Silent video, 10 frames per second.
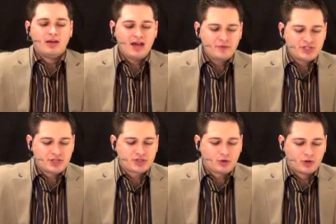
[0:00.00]
Ever
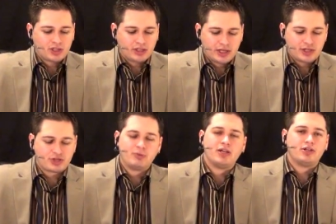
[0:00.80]
since Gordon
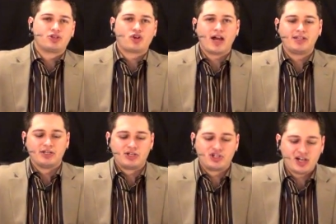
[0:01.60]
Klingenschmitt tried
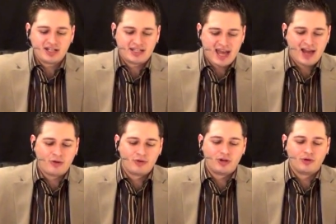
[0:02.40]
to shut
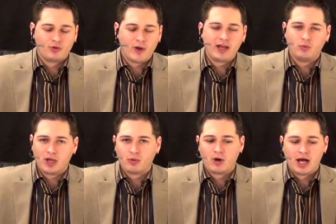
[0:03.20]
down Right
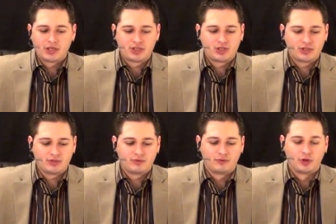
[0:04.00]
Wing Watch
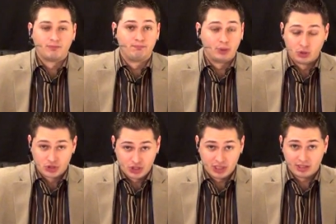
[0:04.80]
for
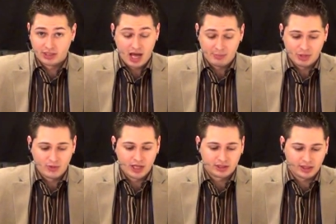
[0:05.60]
bullshit
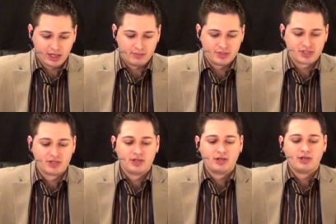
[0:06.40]
copyright claims,
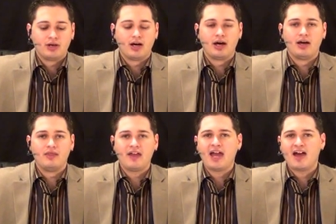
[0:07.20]

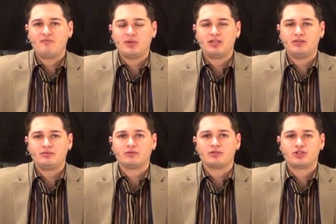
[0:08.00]
they have
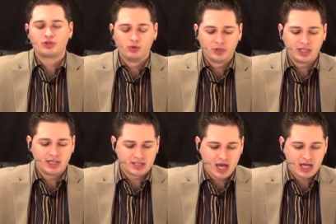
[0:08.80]
been schooling
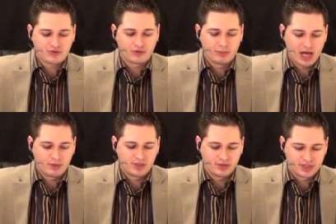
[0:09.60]
his ass from
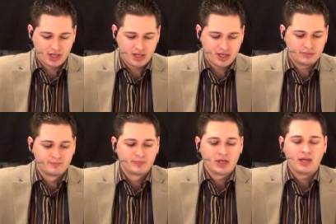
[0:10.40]
now until Sunday
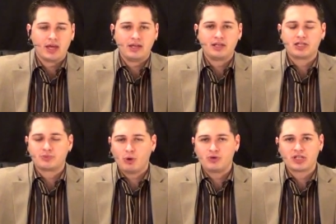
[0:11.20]
and
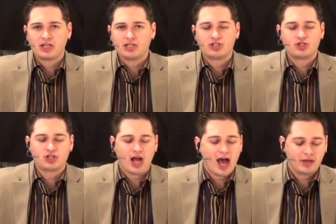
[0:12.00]
exposing his
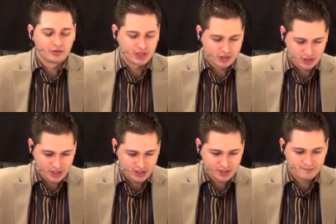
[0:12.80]

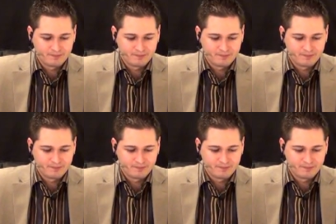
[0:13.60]
childishness.